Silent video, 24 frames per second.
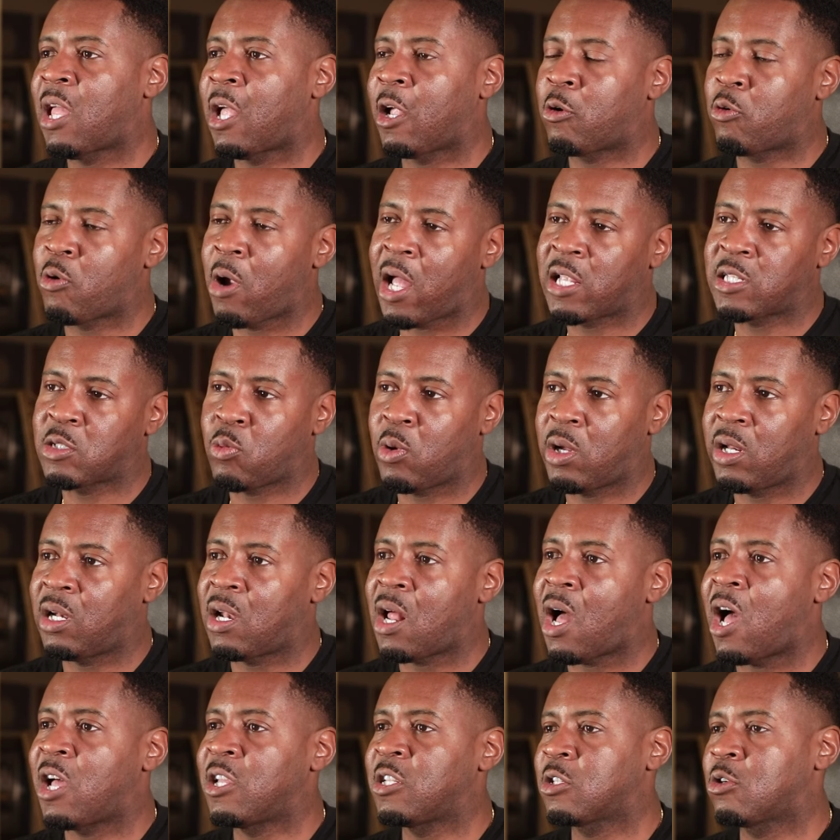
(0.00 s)
They graduated
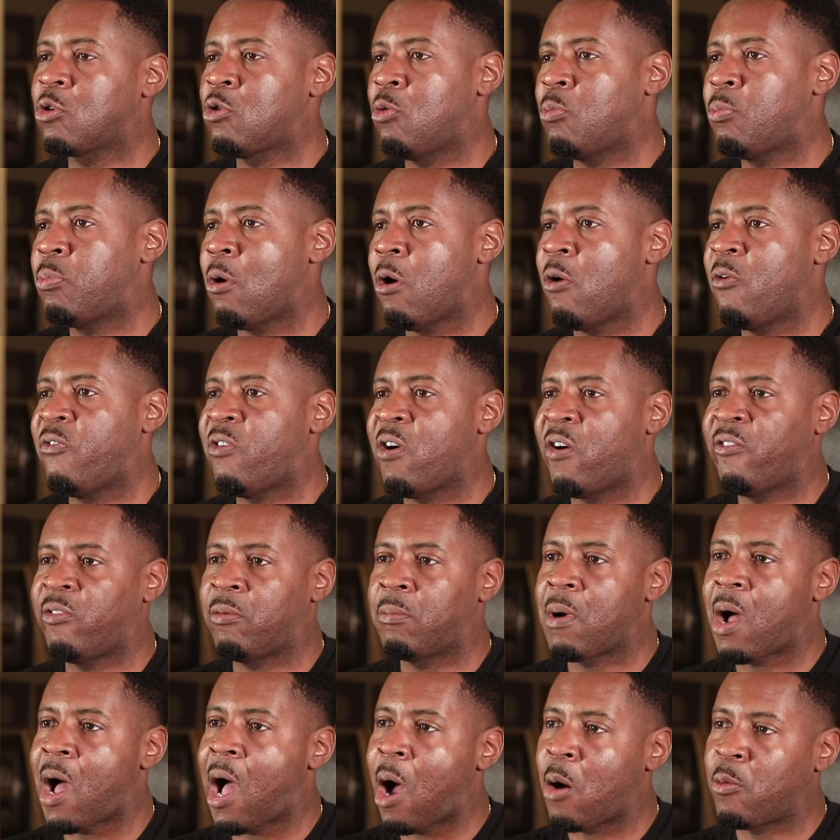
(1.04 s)
high school, both of
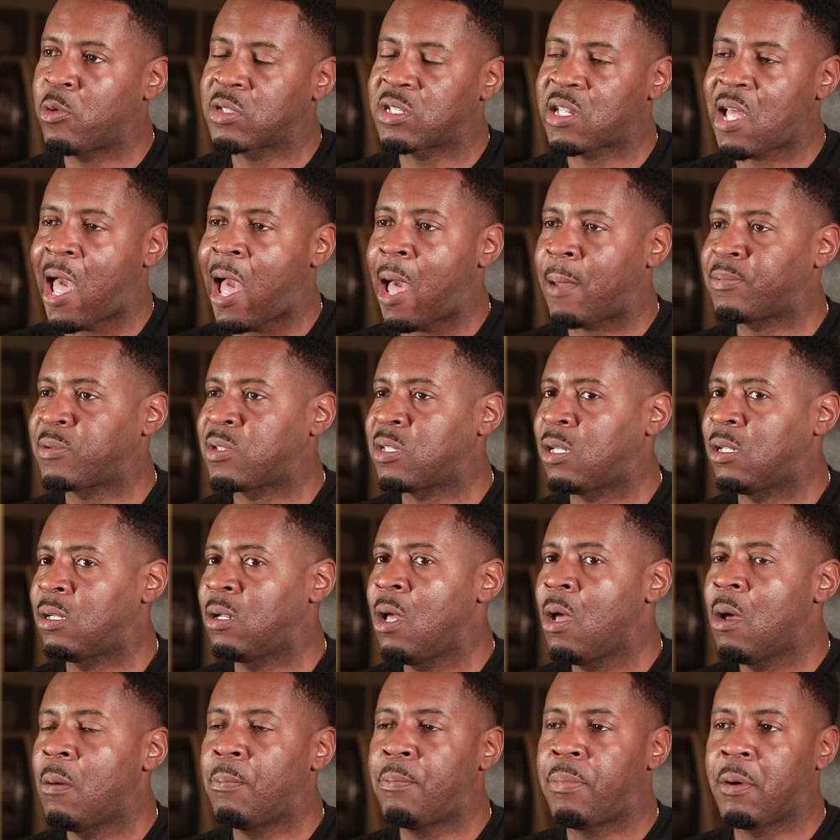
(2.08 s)
them. I was absent,
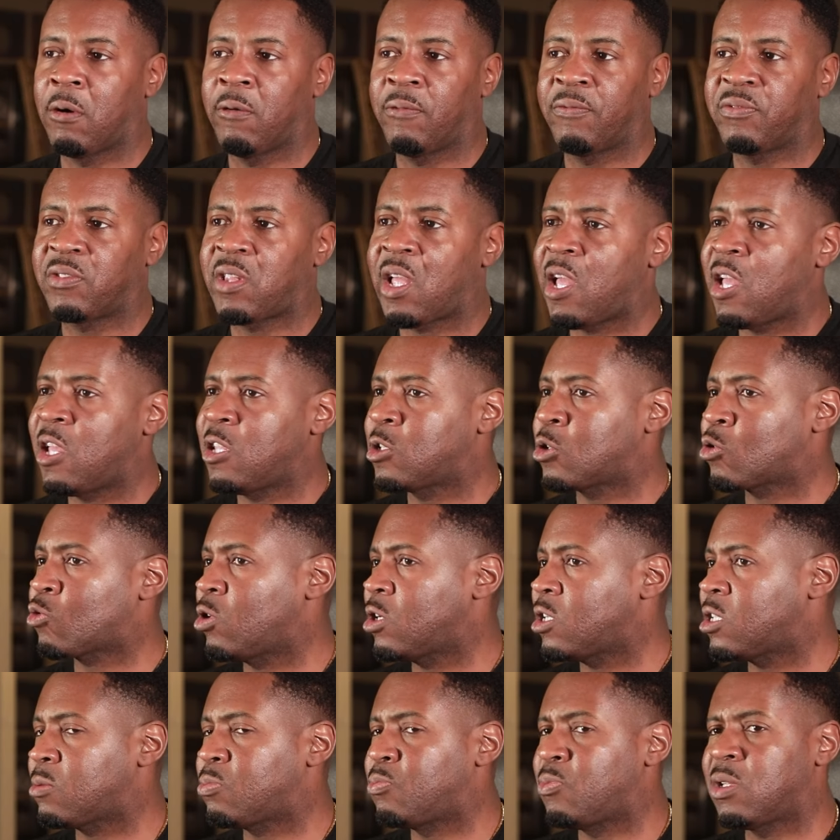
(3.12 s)
birthdays,
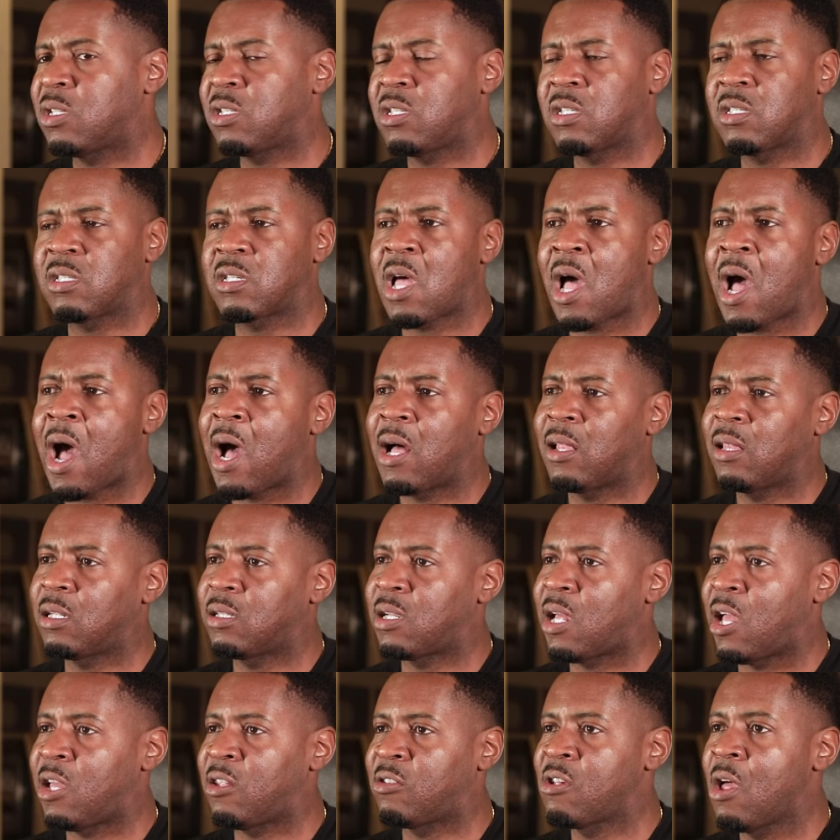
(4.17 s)
Christmases,
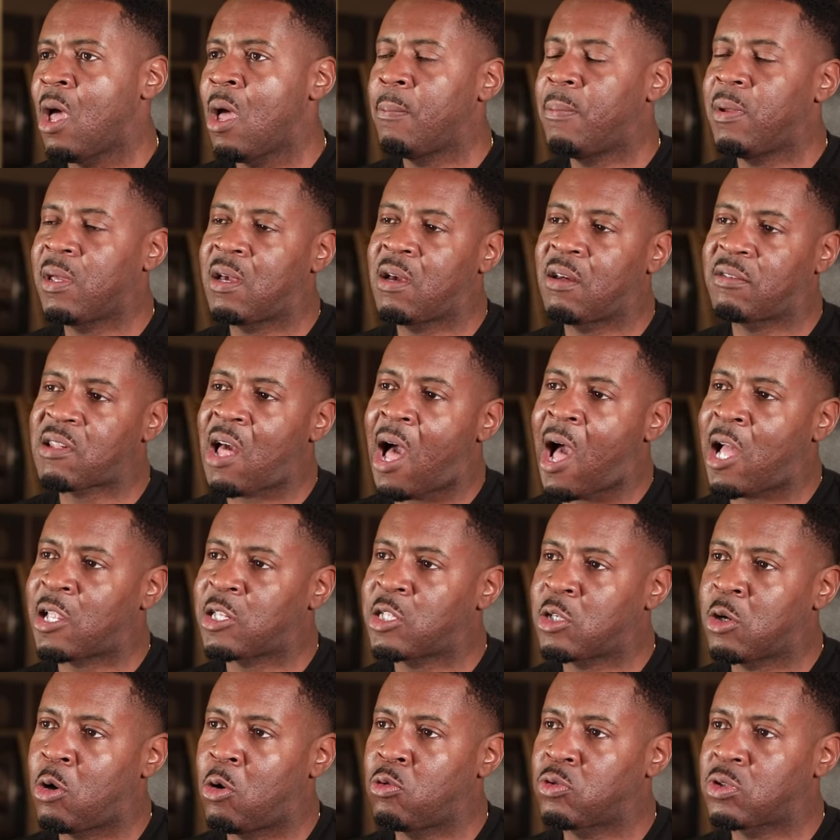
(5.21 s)
holidays, because I
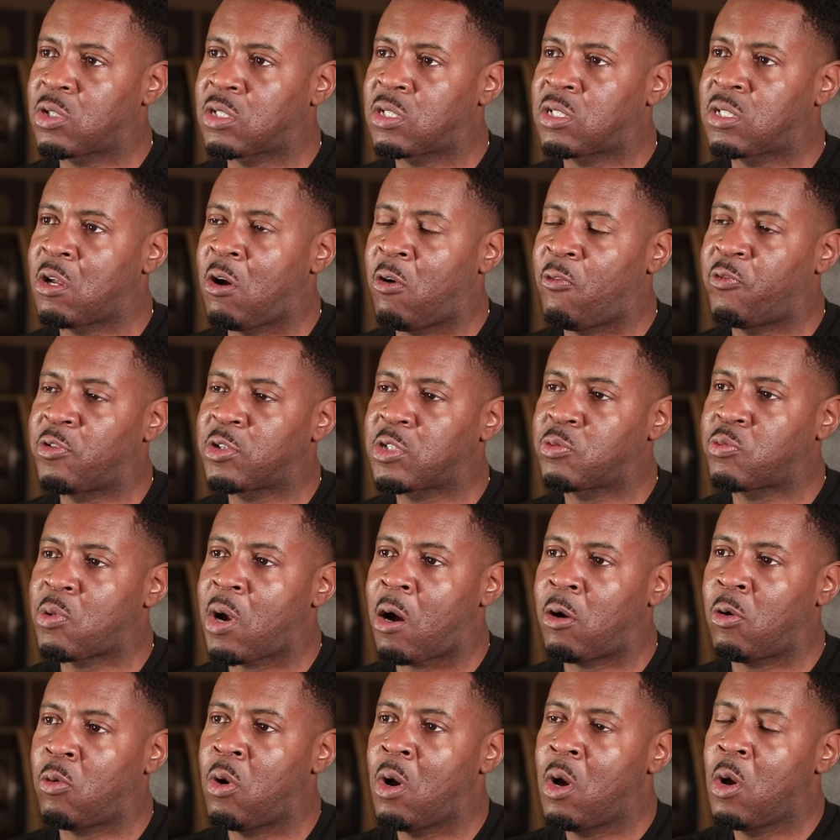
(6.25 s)
chose a selfish
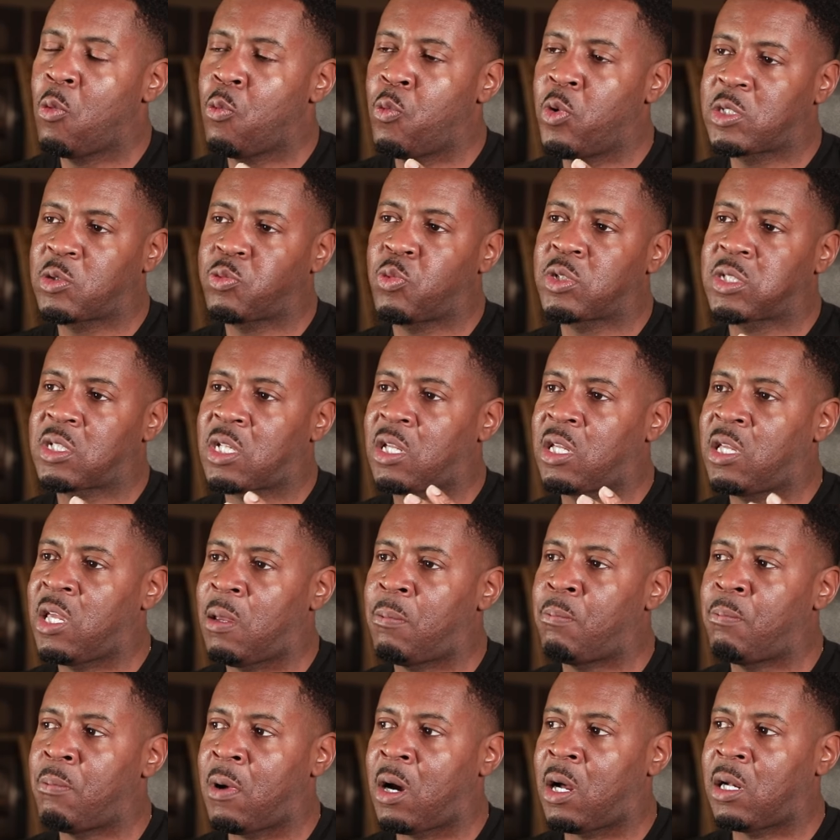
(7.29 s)
route, which was to
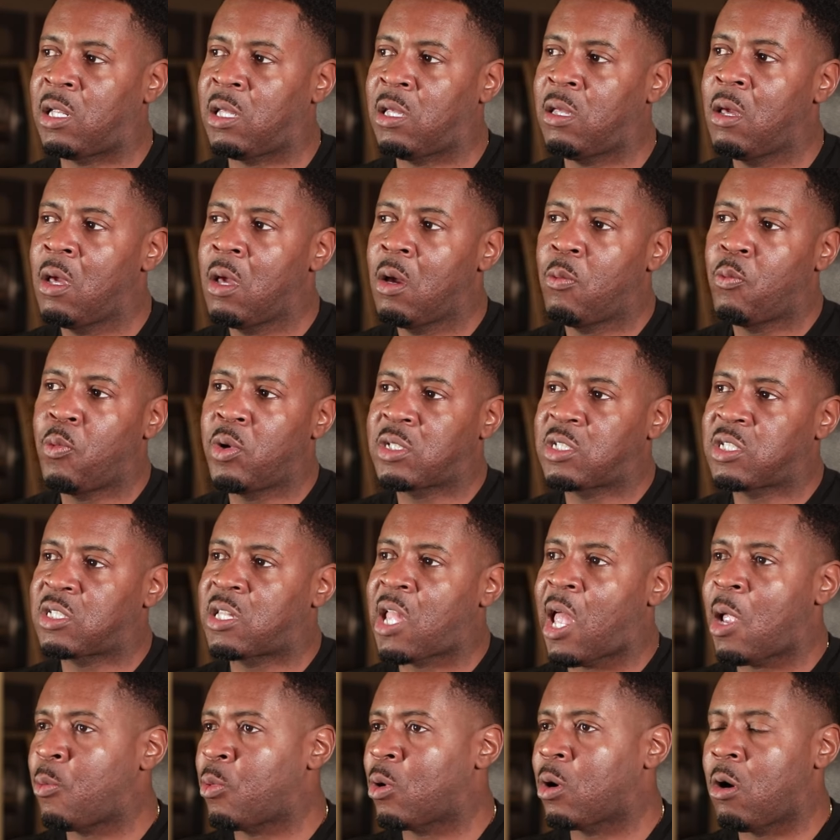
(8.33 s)
get money, which
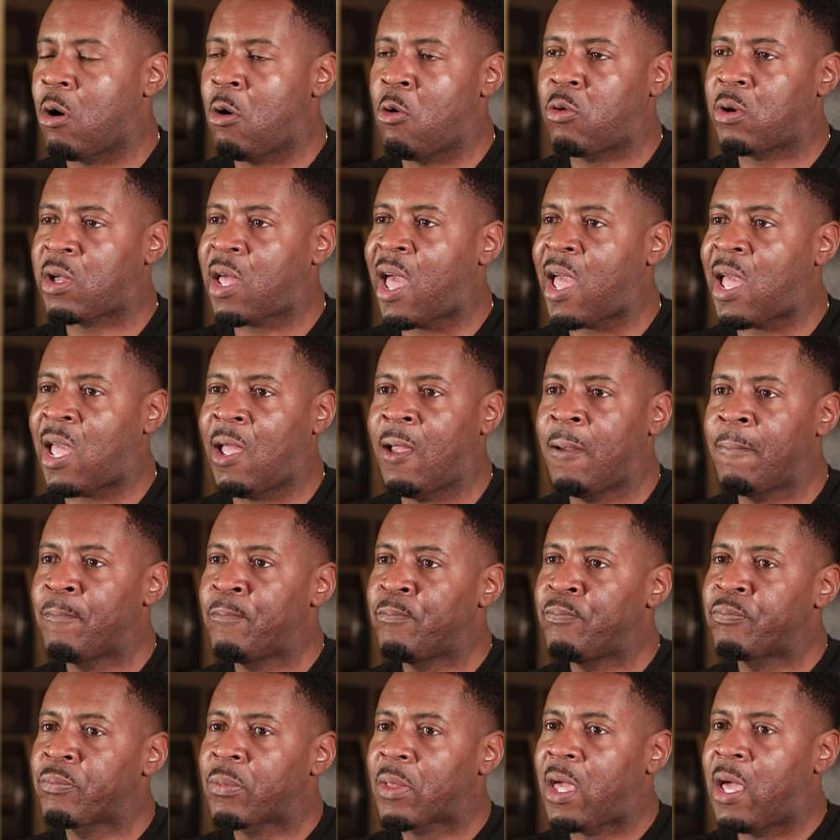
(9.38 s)
they were okay,
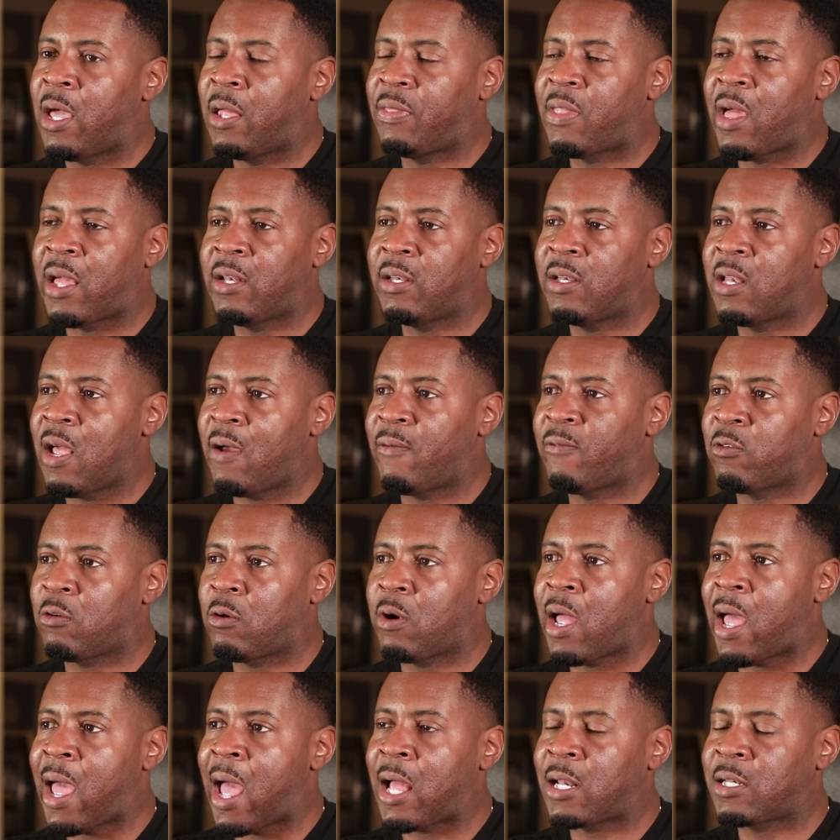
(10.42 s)
and they never
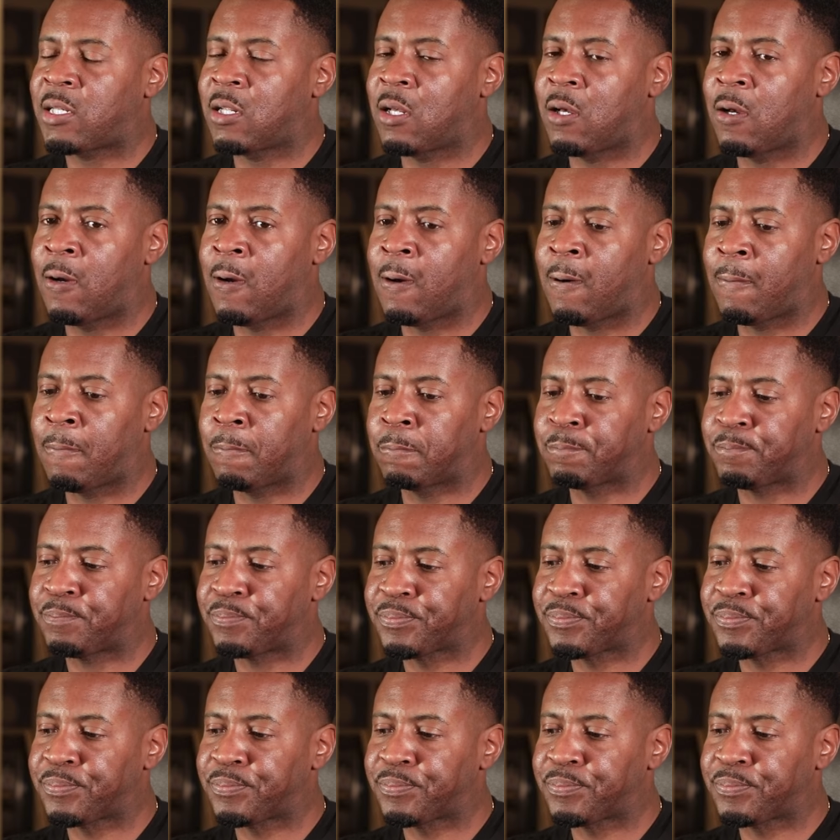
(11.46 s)
had to